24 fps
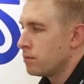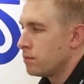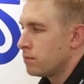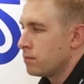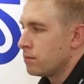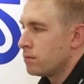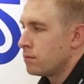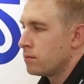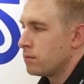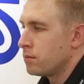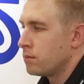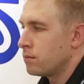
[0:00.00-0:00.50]

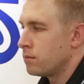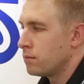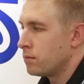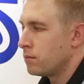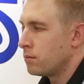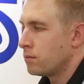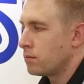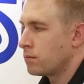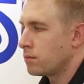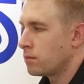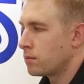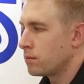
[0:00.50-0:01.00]

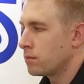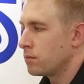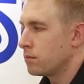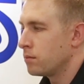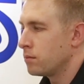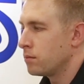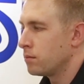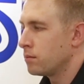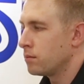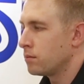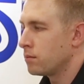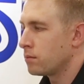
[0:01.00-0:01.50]

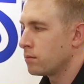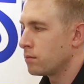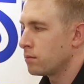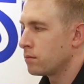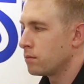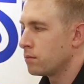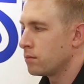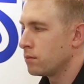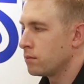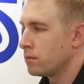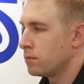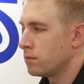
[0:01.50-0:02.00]

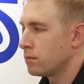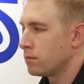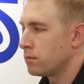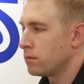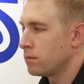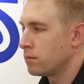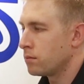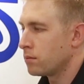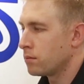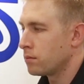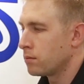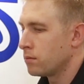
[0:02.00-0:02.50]

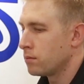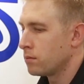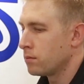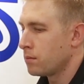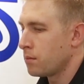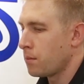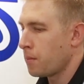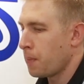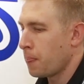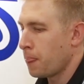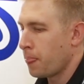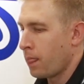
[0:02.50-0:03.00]

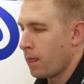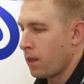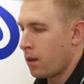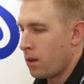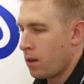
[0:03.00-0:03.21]
(not speaking)